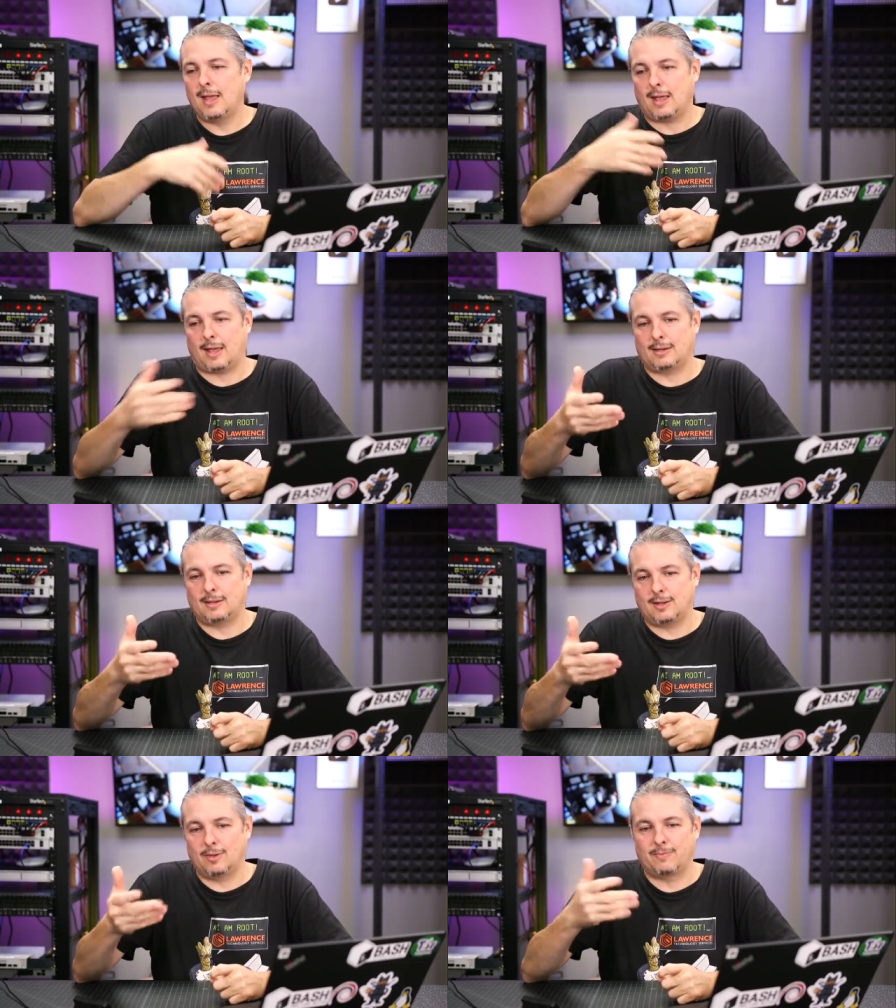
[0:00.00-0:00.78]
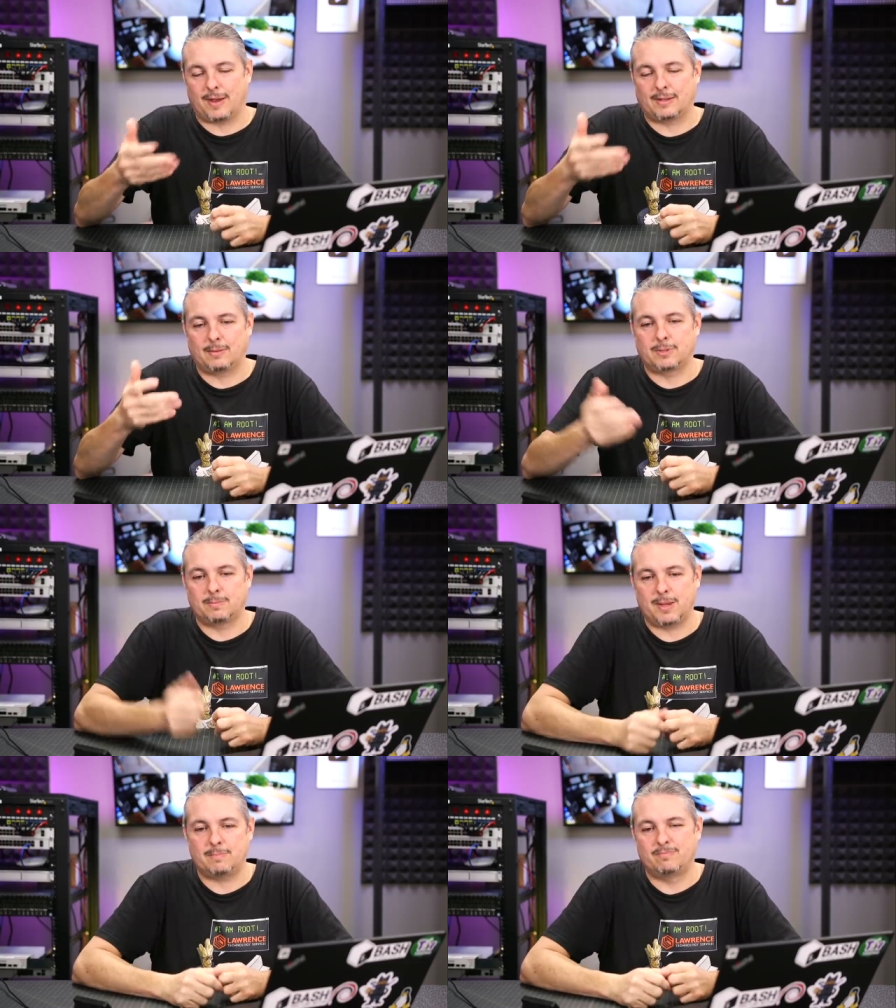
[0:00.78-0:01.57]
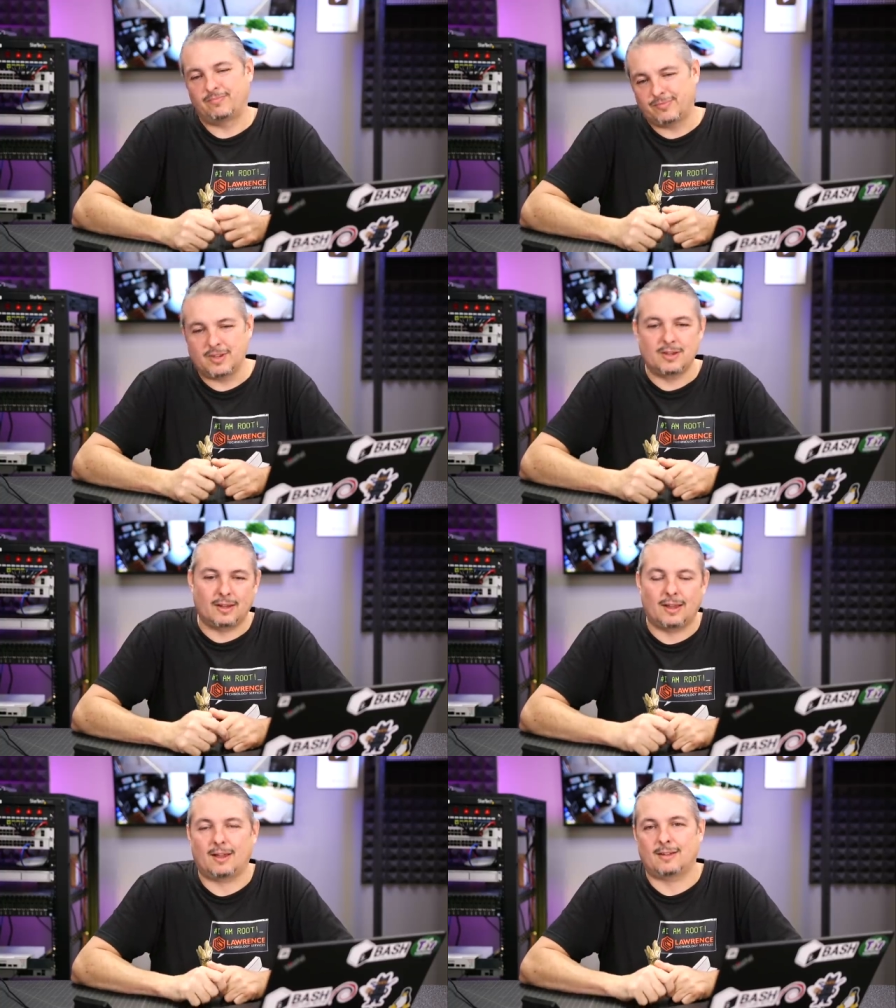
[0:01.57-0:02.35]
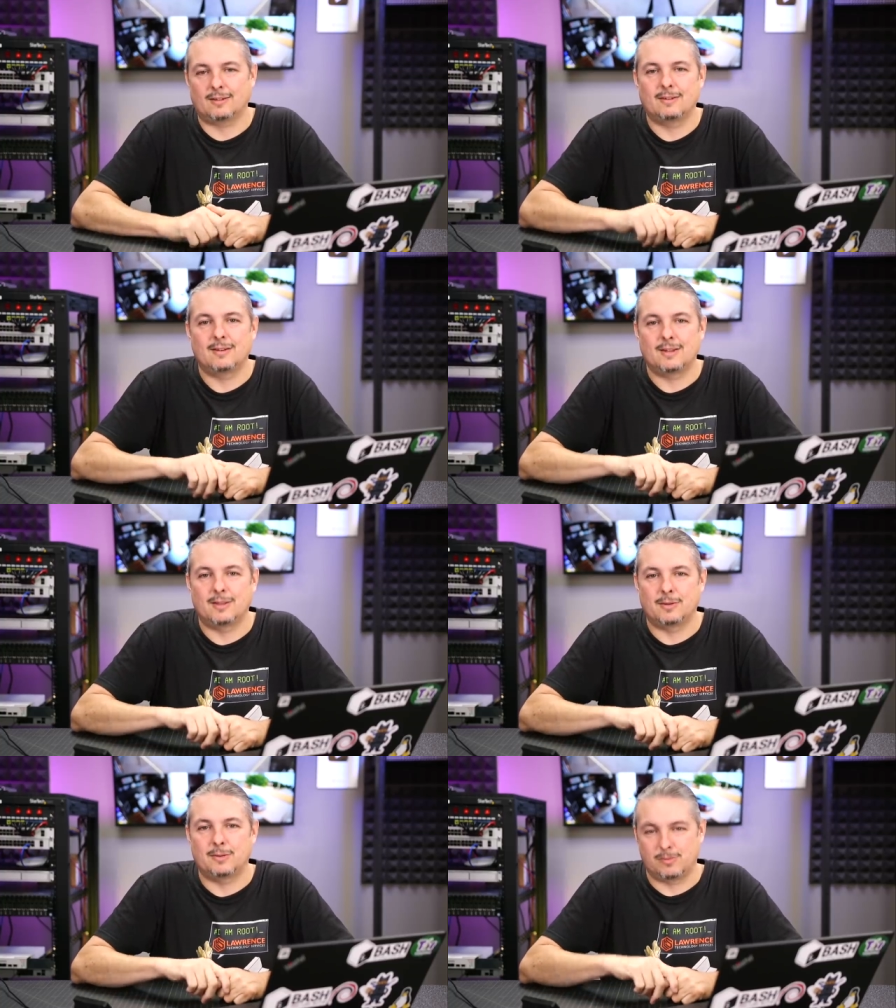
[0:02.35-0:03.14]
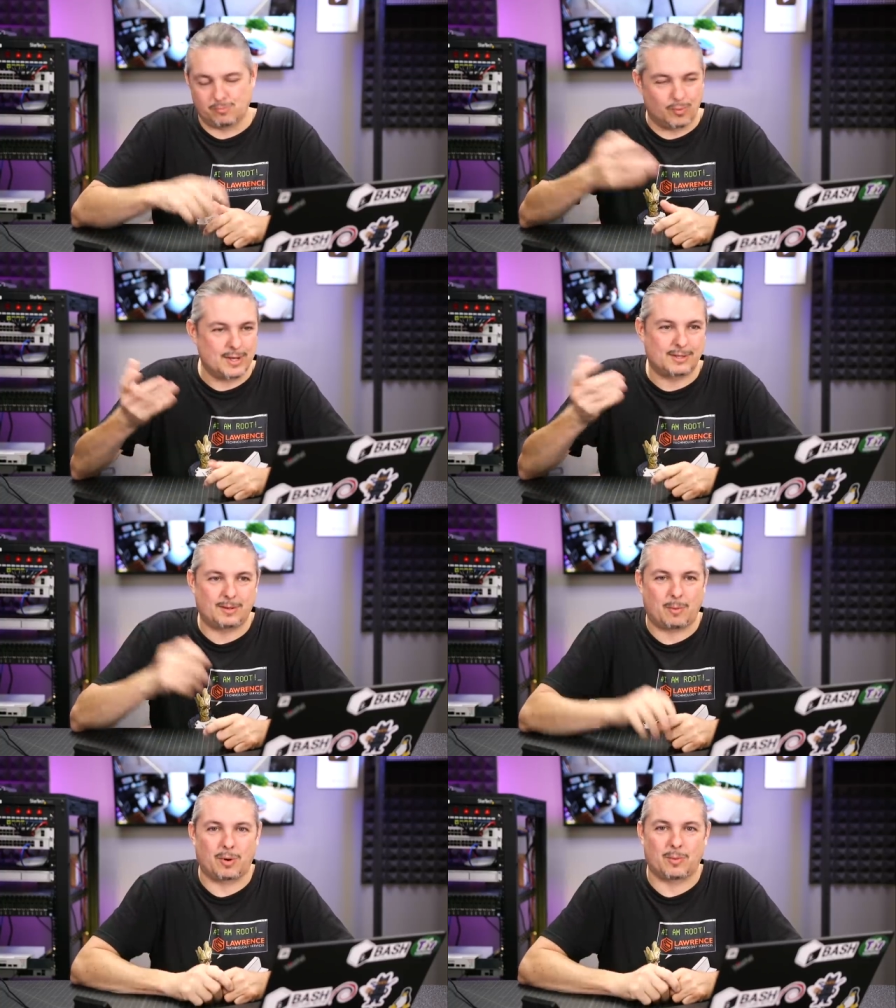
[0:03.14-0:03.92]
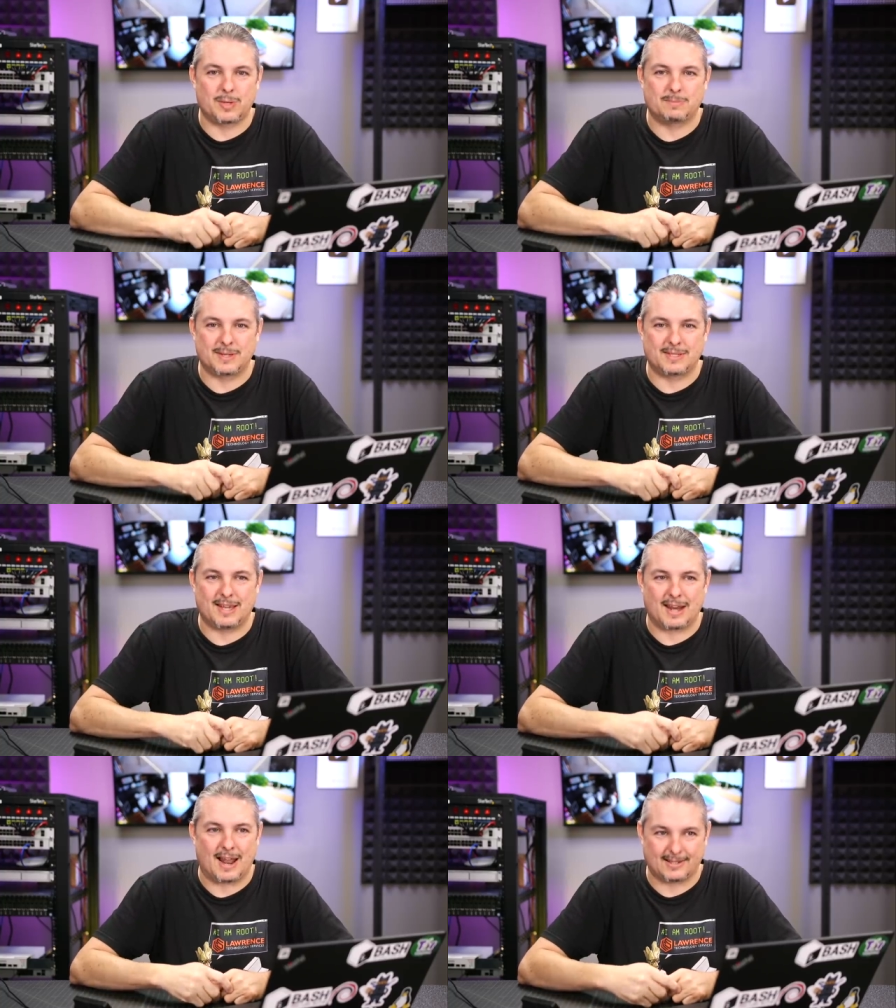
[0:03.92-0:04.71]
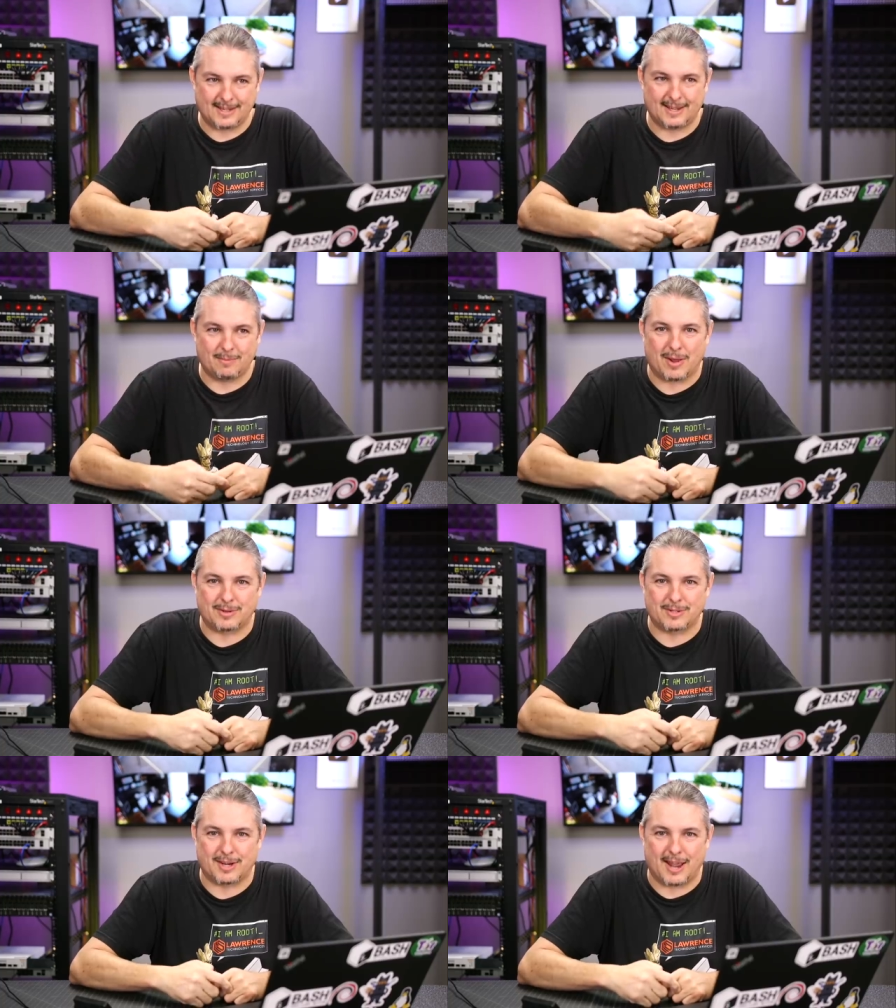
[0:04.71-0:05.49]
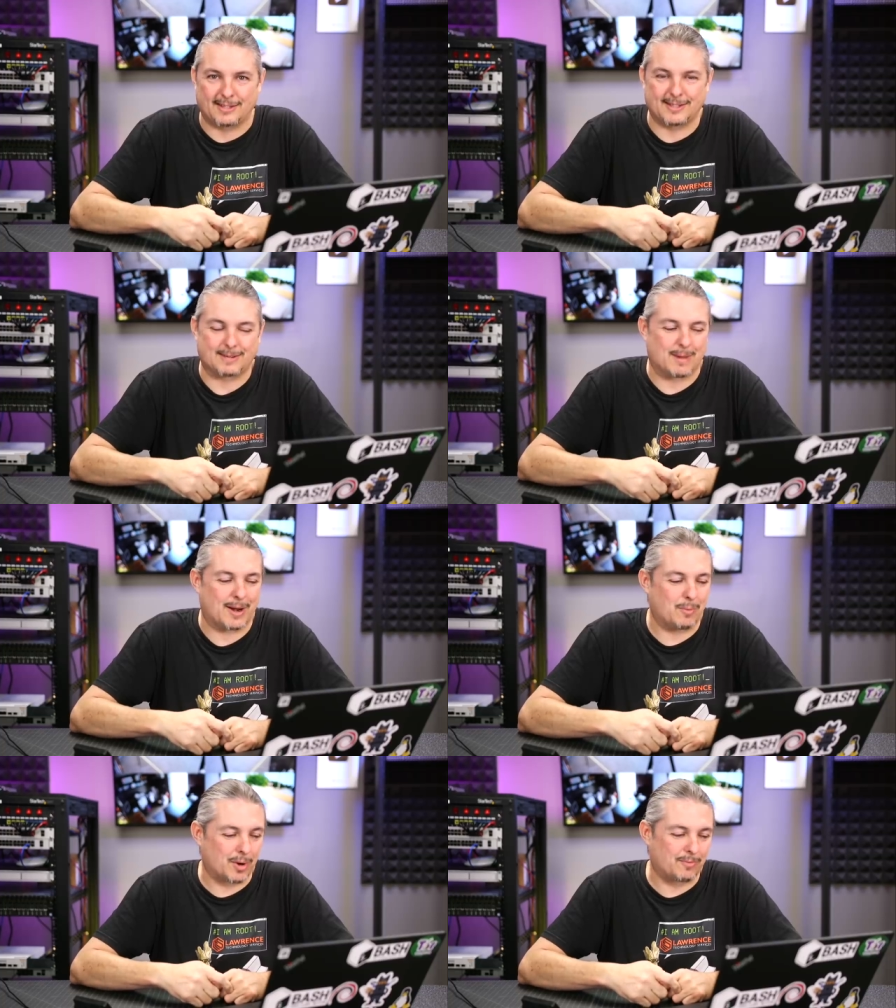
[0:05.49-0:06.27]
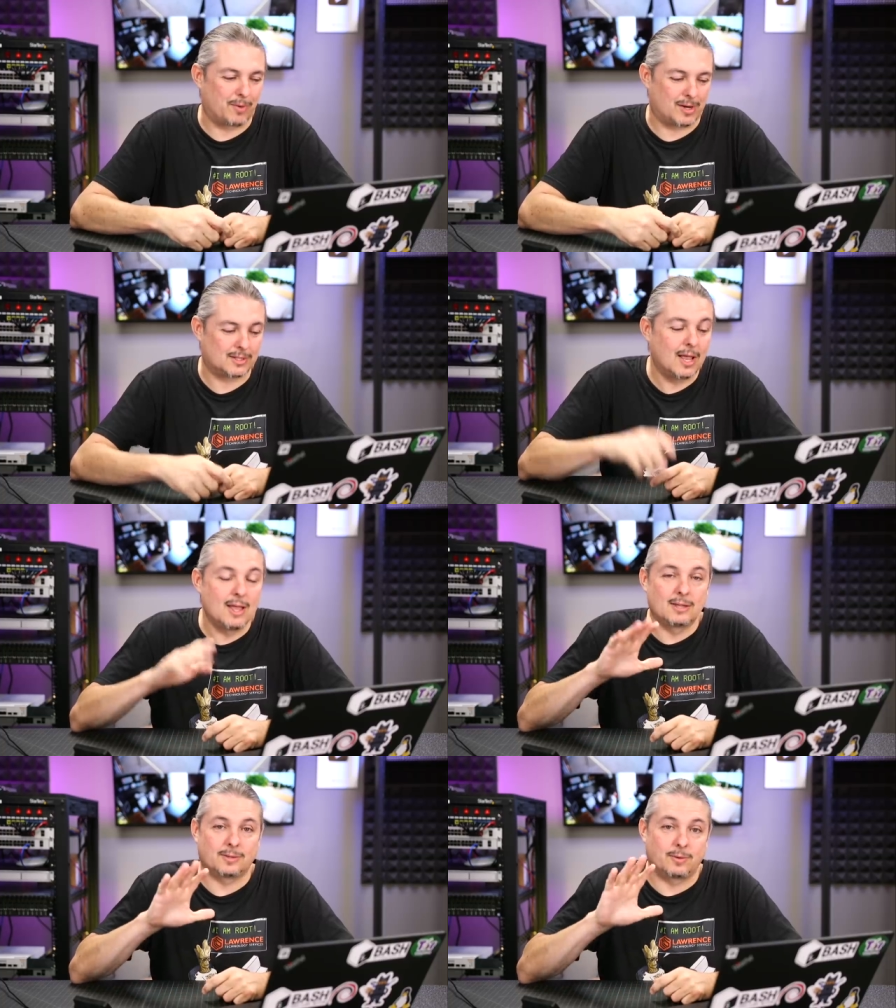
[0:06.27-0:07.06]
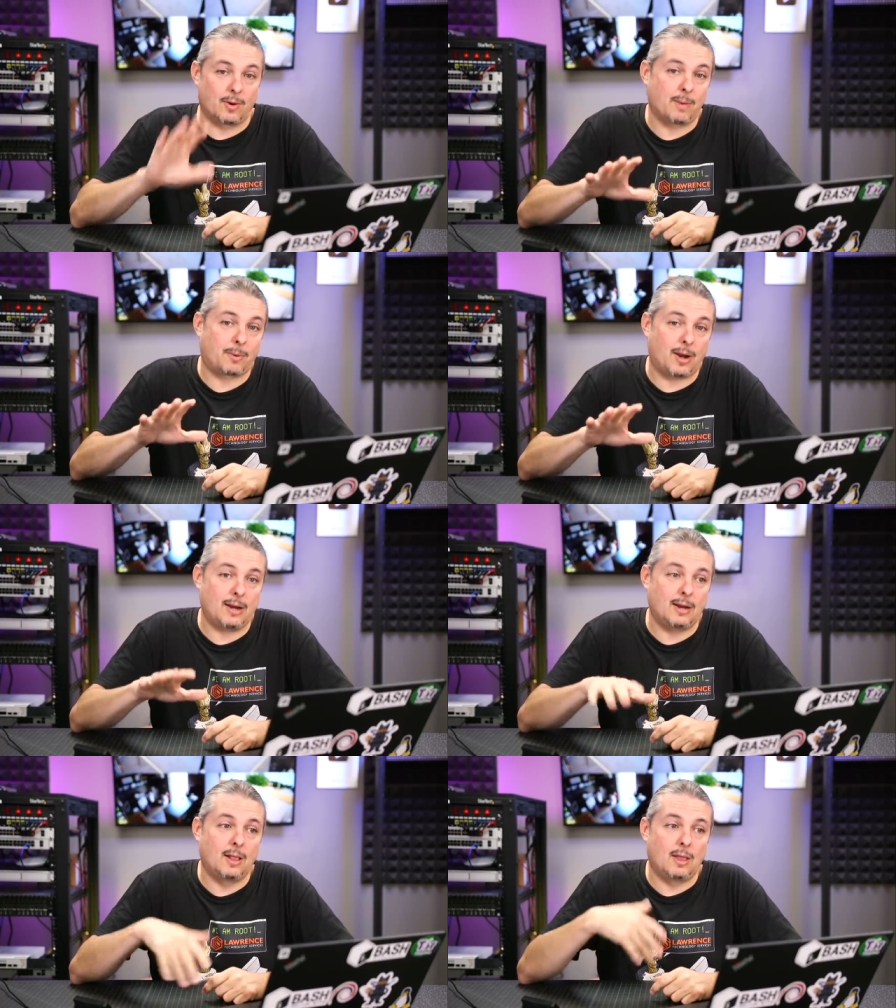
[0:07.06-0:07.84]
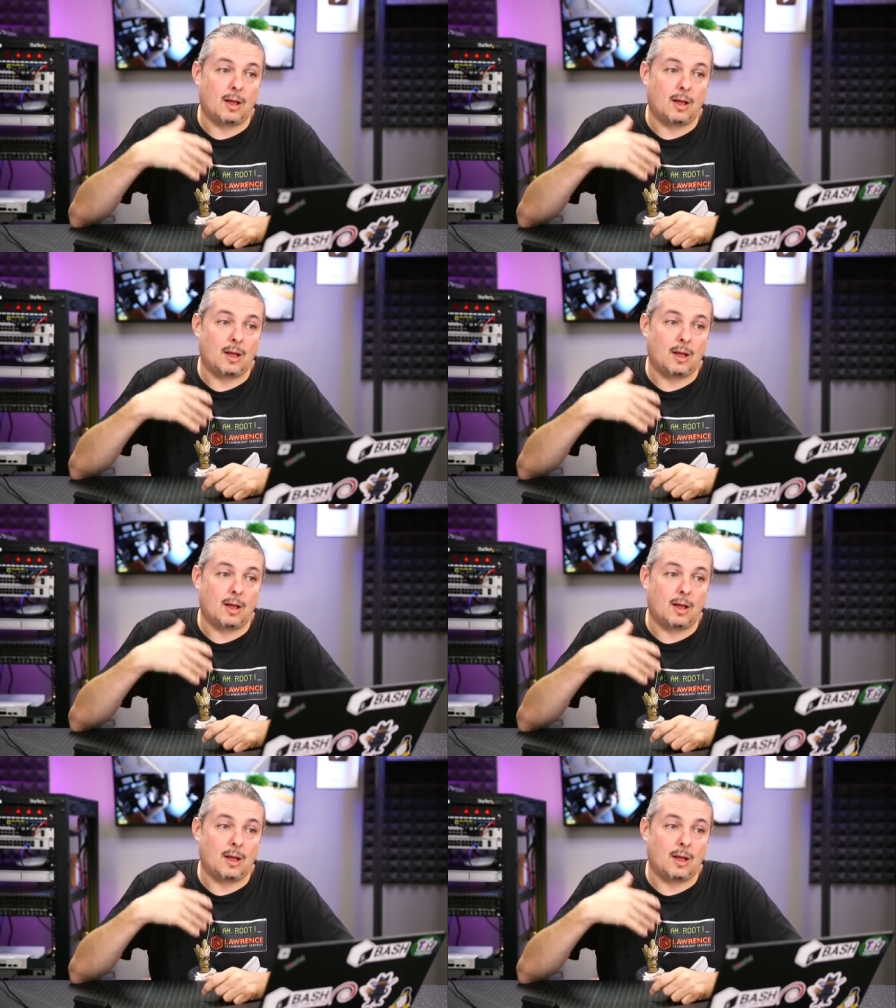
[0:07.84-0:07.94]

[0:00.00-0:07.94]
and you'll find them to be, yeah, the reason that we're always busy in IT, why there's an endless amount of work for us. So don't upgrade.